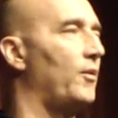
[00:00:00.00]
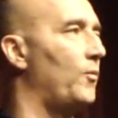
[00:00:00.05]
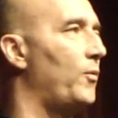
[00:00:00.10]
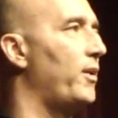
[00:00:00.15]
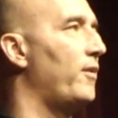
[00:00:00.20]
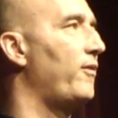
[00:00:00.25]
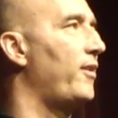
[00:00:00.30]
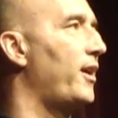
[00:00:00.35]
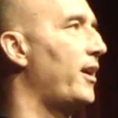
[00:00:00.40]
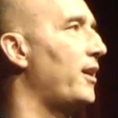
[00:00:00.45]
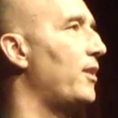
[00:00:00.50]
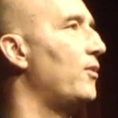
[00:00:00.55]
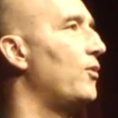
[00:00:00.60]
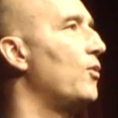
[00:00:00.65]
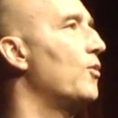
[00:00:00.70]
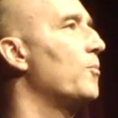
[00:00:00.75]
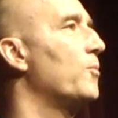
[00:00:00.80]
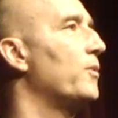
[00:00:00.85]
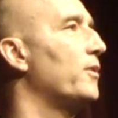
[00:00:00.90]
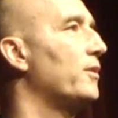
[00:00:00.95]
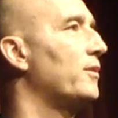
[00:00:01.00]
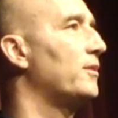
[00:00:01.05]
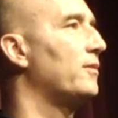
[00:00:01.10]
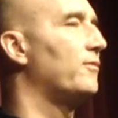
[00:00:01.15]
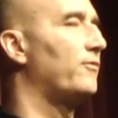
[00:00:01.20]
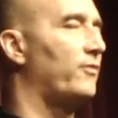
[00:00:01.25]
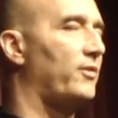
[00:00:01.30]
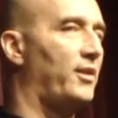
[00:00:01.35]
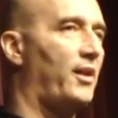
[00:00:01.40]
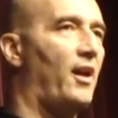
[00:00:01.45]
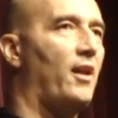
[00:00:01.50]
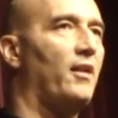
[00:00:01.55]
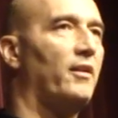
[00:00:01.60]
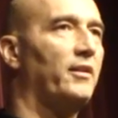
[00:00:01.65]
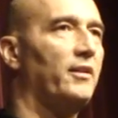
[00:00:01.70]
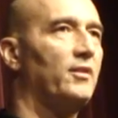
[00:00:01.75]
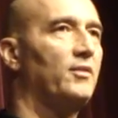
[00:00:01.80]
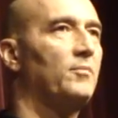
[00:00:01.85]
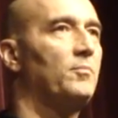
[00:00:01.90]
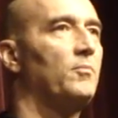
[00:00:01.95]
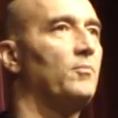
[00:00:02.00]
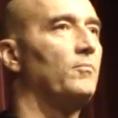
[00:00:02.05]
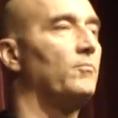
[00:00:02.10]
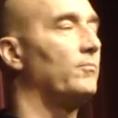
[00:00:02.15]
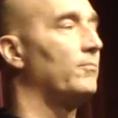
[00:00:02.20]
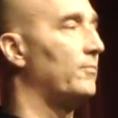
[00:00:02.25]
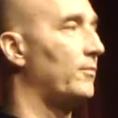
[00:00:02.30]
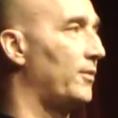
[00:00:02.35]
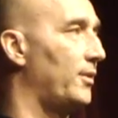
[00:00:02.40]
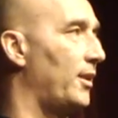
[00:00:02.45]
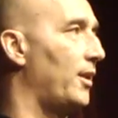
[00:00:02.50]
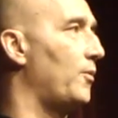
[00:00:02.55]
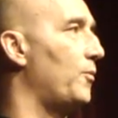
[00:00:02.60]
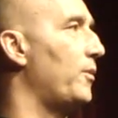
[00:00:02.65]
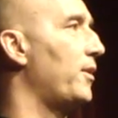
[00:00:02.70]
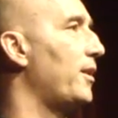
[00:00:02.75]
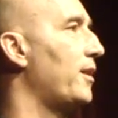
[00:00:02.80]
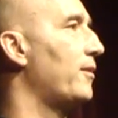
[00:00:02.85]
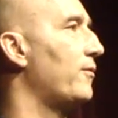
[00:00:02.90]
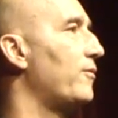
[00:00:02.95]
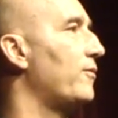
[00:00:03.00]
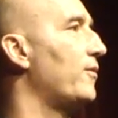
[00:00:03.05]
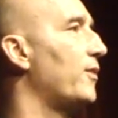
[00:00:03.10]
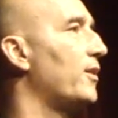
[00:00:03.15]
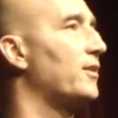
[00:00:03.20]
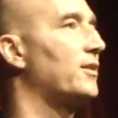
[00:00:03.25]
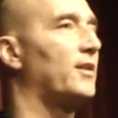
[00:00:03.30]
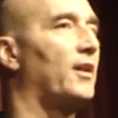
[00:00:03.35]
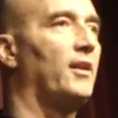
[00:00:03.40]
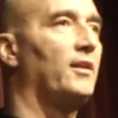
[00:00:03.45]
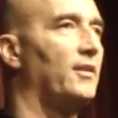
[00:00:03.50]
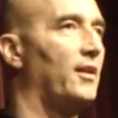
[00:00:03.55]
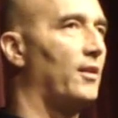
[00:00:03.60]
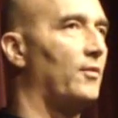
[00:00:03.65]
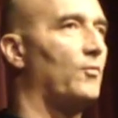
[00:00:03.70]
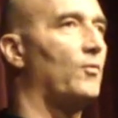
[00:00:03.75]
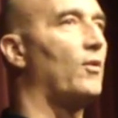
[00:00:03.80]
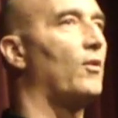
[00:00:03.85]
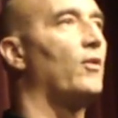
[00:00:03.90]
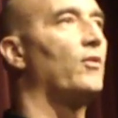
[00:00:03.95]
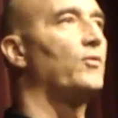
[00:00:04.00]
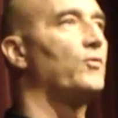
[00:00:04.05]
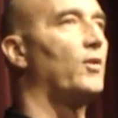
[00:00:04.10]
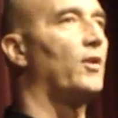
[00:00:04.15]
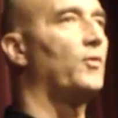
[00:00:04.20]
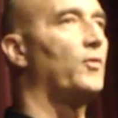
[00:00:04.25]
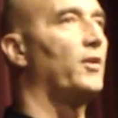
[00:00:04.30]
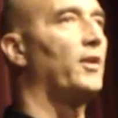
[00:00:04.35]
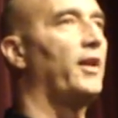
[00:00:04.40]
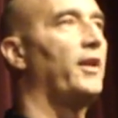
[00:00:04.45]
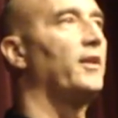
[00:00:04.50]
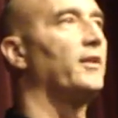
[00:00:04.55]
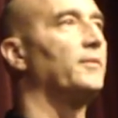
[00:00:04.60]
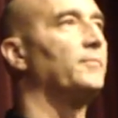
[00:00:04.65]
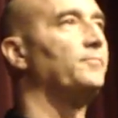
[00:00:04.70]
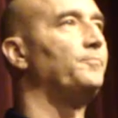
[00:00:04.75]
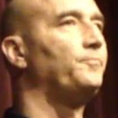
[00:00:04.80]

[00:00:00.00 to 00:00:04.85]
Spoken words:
We've had numerous fatalities that we have investigated that are all drug-related.